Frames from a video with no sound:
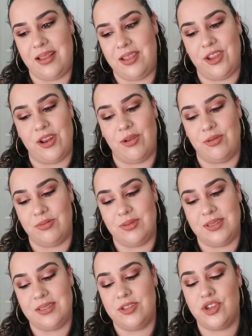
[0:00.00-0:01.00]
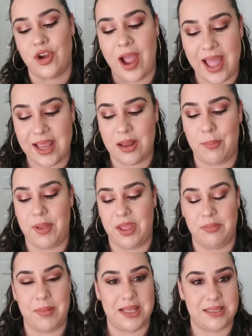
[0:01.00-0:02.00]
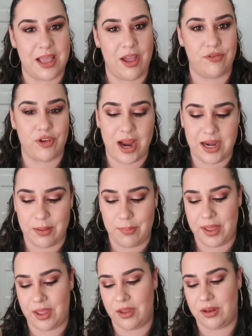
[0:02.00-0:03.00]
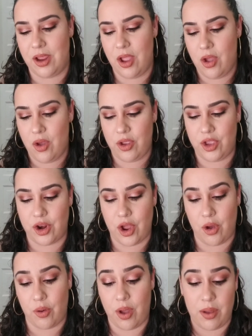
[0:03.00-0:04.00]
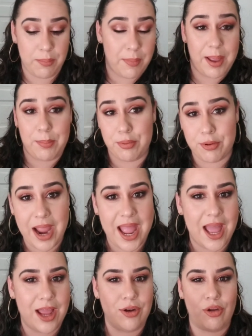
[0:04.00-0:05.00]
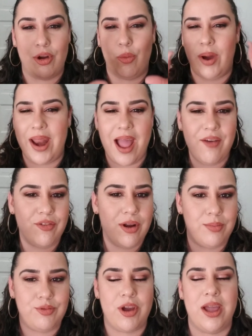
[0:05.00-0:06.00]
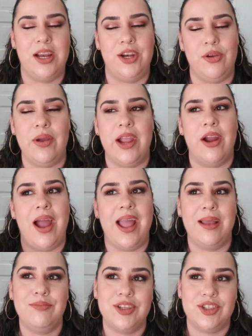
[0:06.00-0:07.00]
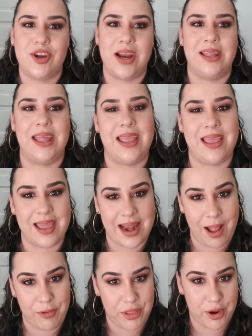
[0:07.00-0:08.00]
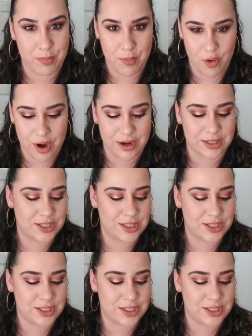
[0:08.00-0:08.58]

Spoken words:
You know, trying to build myself, trying to build, you know, my brand or whatever I'm trying to do here. I am just trying to like get out there more.